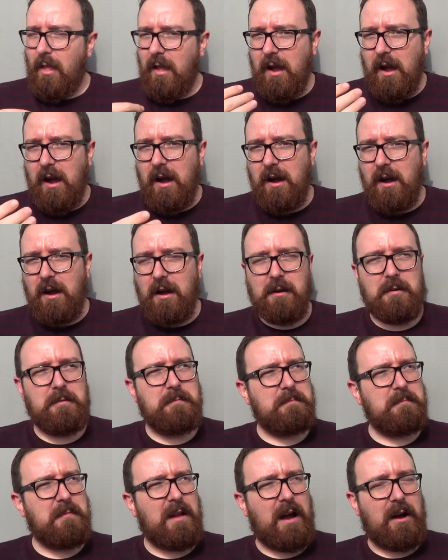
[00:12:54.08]
uh,
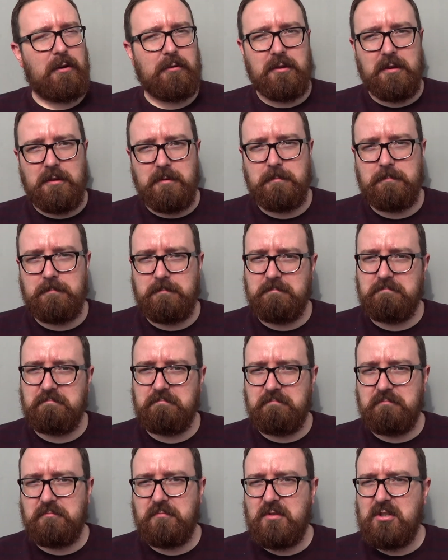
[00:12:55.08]
how you
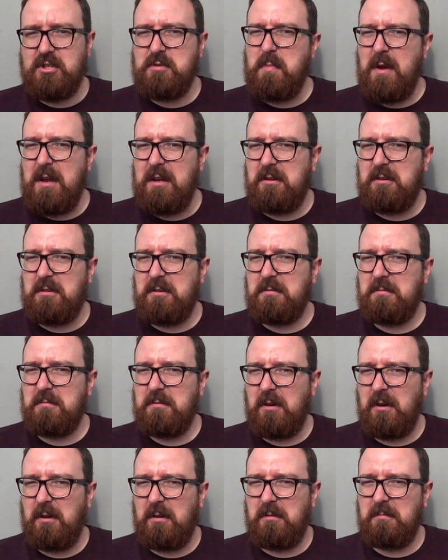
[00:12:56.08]
speak
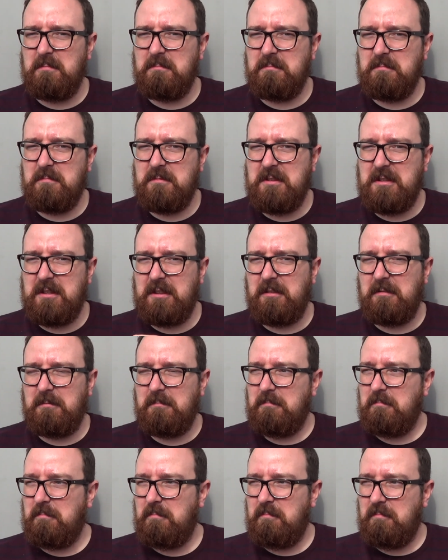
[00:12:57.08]
uh,
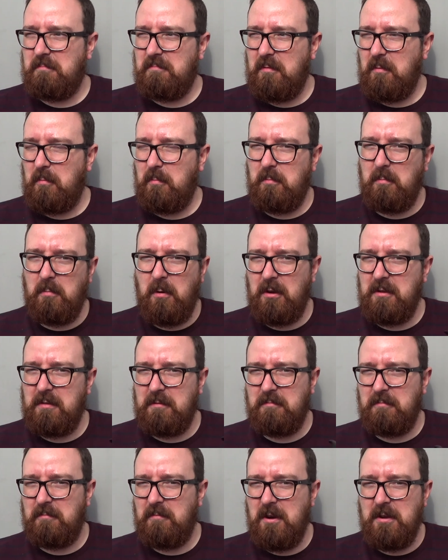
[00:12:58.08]
what
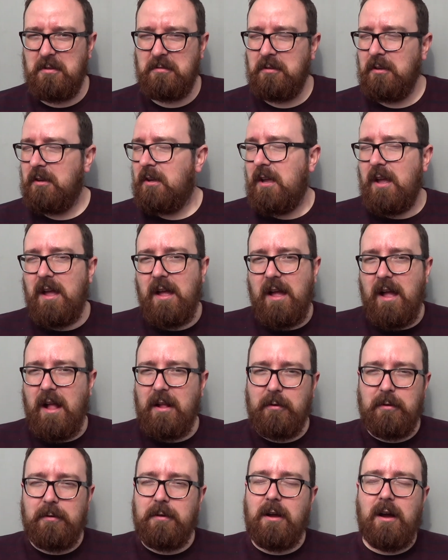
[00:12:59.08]
you've written.
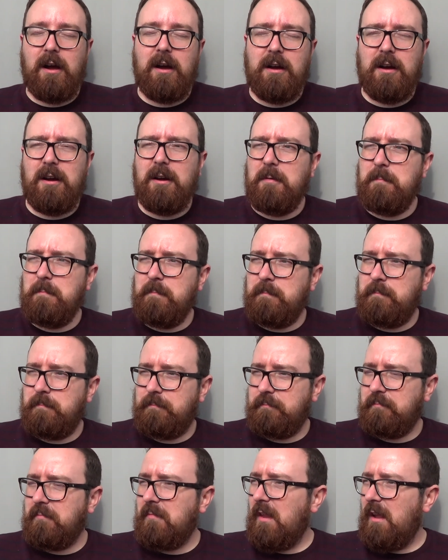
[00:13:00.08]
Anyway,
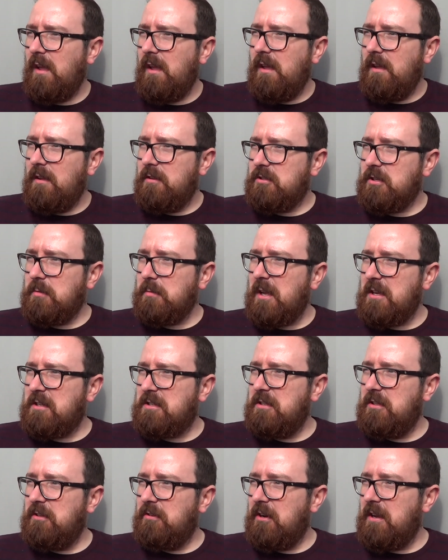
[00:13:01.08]
um, so I'm
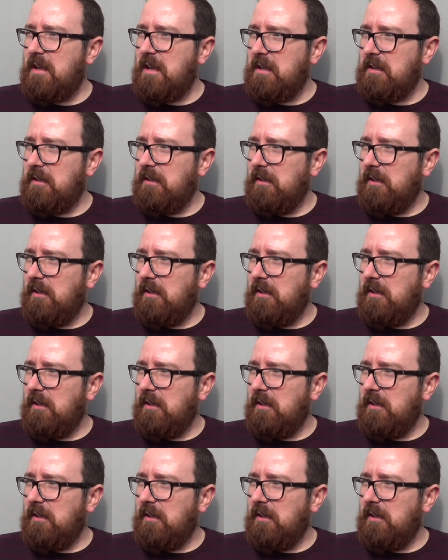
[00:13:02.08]
guessing you're a he.